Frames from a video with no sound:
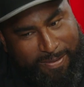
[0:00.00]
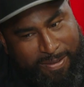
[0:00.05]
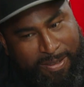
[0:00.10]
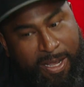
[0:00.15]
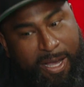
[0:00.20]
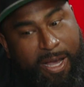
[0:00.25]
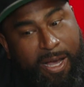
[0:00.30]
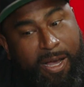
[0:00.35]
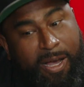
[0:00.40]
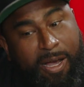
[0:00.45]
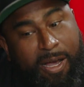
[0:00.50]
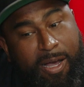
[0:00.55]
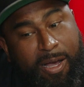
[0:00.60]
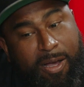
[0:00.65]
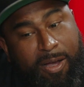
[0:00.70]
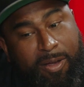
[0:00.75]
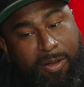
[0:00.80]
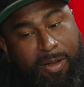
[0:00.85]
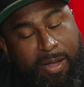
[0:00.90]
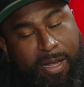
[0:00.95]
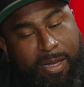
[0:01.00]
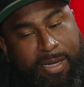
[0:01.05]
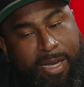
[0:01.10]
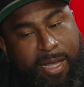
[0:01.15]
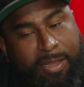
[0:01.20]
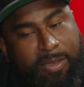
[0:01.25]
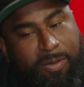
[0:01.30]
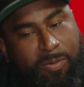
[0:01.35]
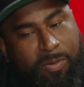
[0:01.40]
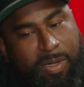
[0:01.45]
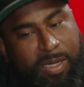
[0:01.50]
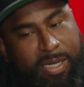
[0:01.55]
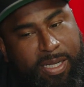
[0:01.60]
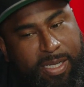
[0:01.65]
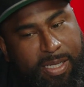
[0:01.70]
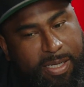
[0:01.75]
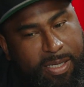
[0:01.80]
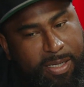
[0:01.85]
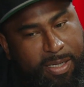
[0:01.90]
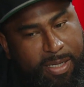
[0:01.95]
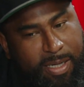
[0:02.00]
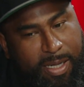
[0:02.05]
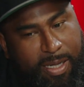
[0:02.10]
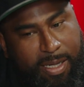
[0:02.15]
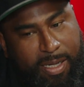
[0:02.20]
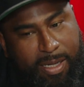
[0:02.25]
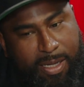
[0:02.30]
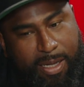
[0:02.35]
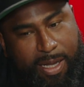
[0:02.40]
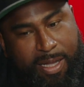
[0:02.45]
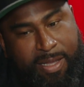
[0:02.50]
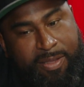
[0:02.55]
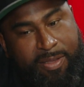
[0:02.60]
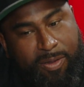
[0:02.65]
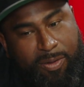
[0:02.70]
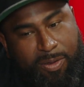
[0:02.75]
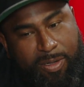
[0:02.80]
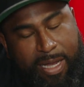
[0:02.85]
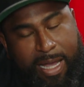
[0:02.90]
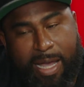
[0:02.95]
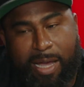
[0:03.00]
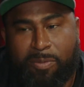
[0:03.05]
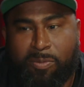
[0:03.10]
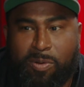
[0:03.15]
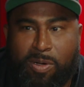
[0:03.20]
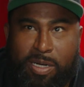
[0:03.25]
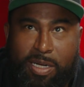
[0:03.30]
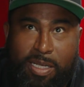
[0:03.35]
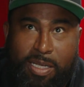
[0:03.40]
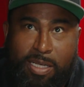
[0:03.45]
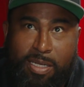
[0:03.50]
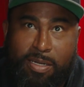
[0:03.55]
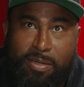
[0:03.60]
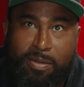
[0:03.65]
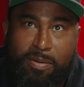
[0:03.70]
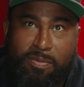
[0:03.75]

No, not the one in, I had one in